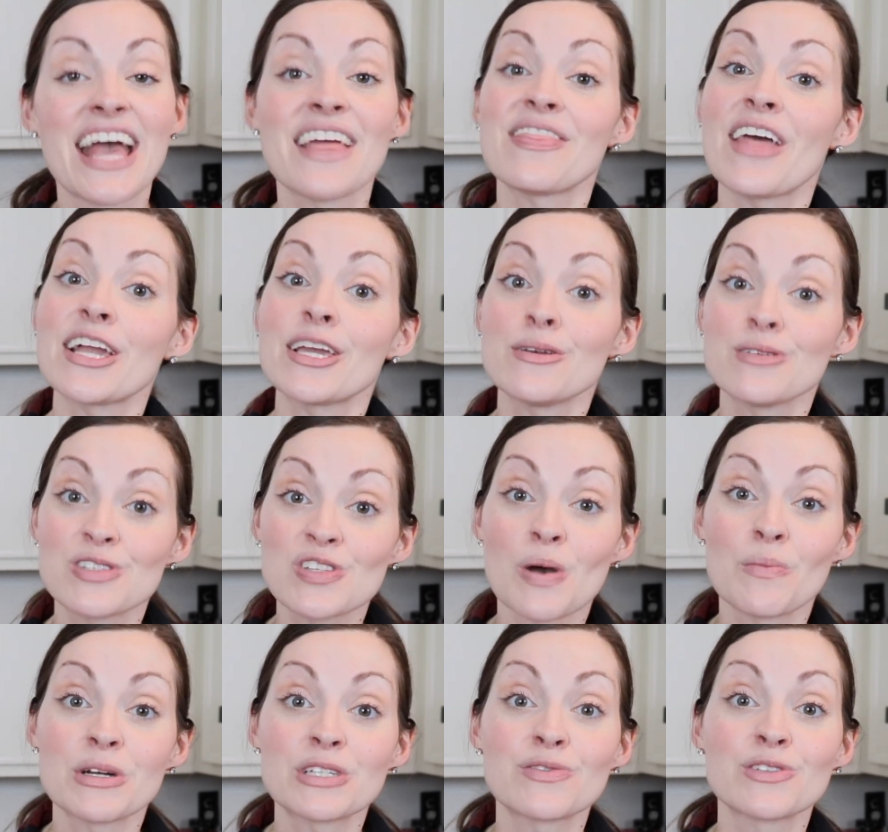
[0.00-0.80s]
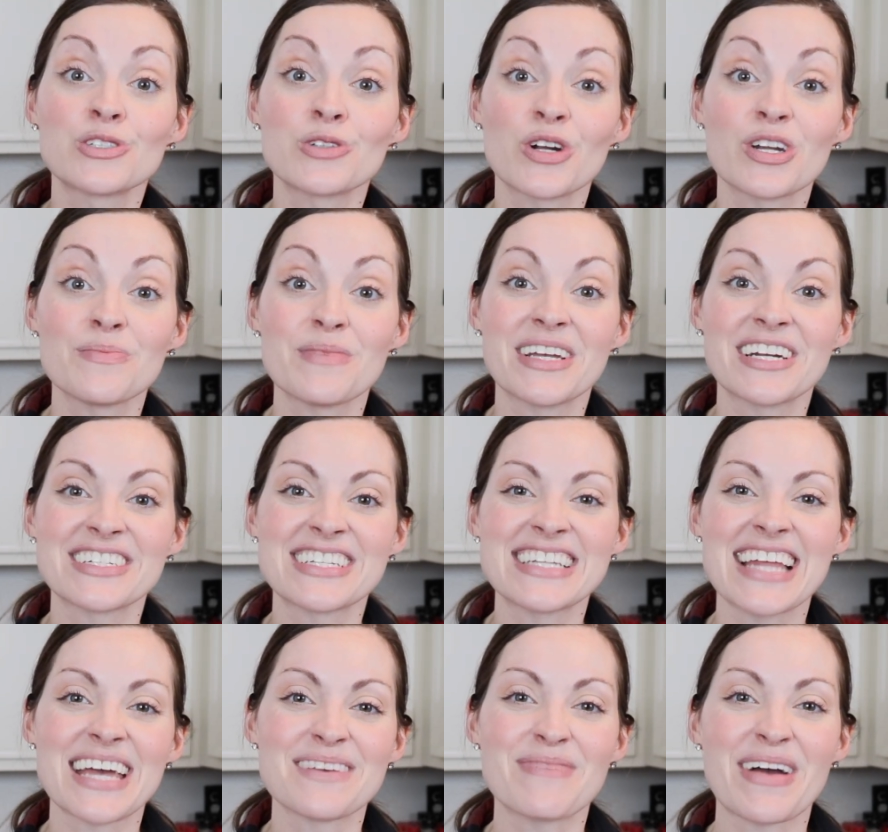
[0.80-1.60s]
Thank you so much for joining me here
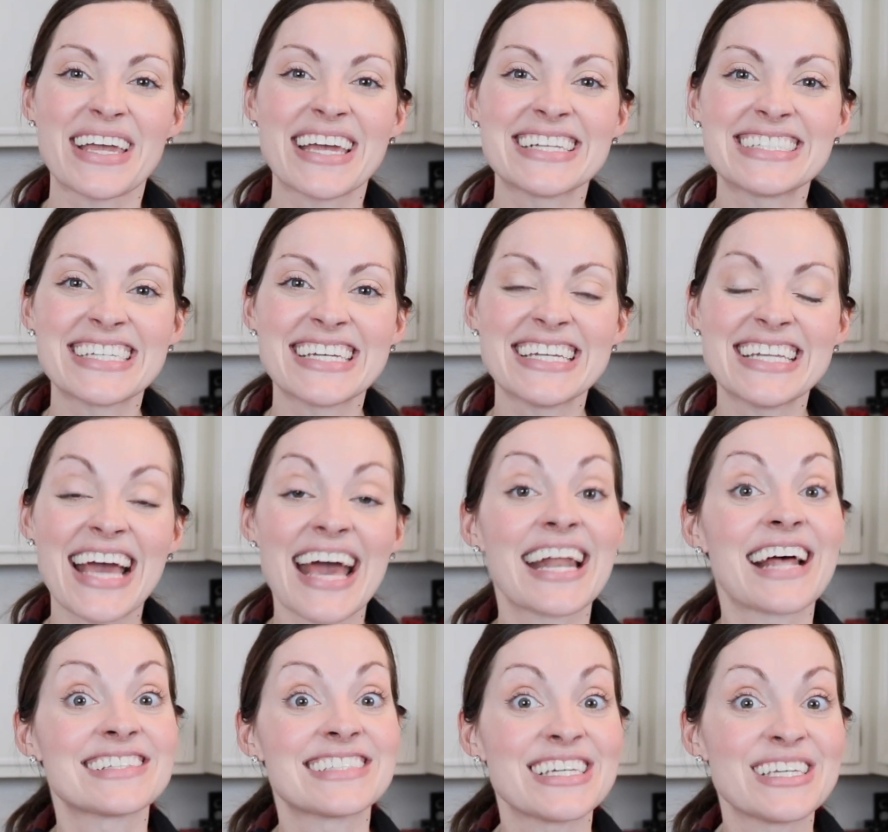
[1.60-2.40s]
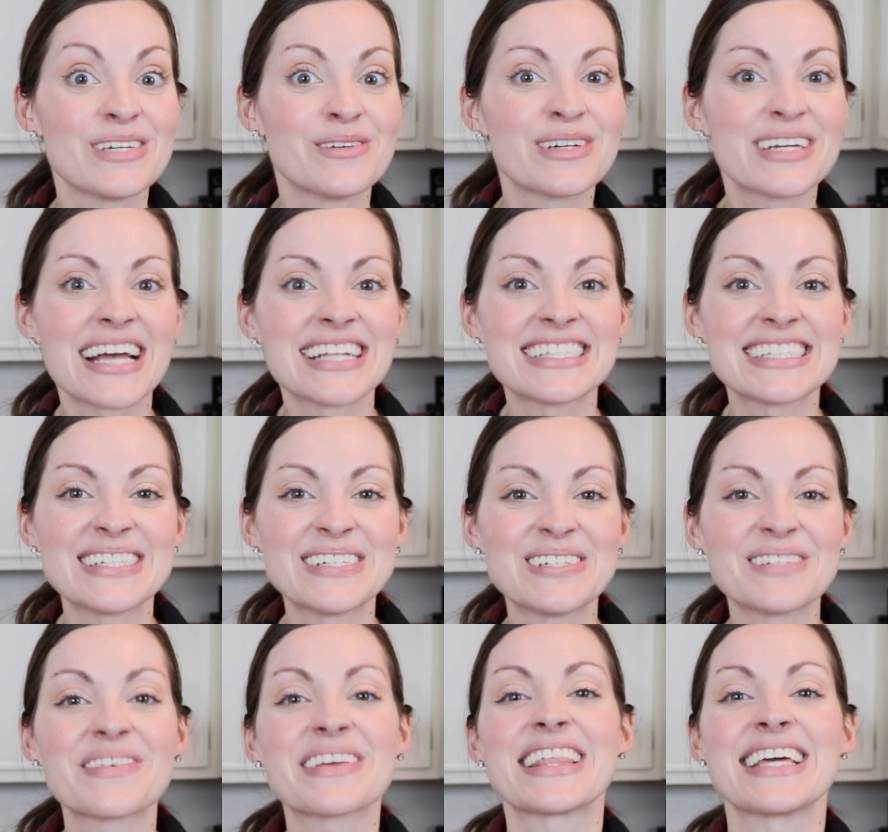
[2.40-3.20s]
today in my kitchen, and I'll see you again
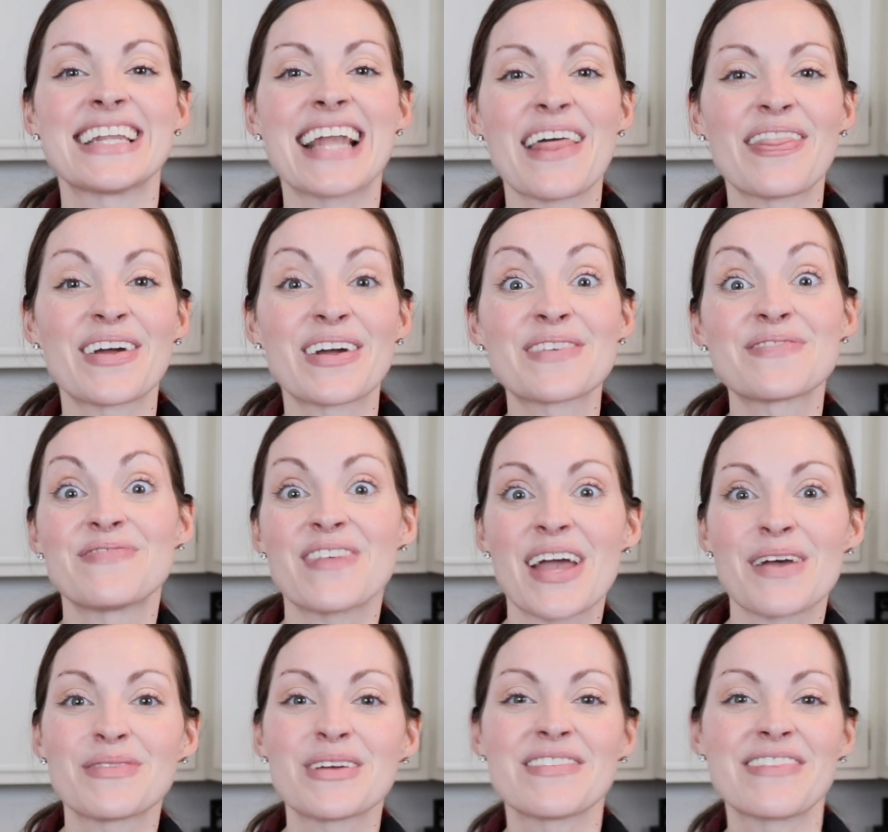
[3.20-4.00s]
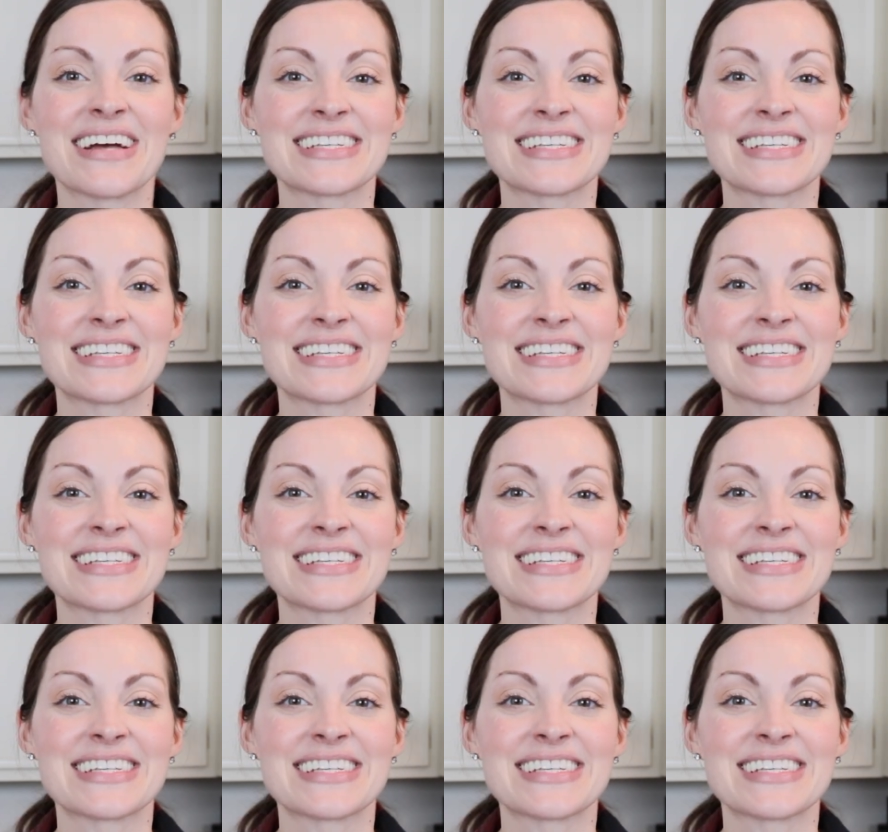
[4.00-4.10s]
soon with another family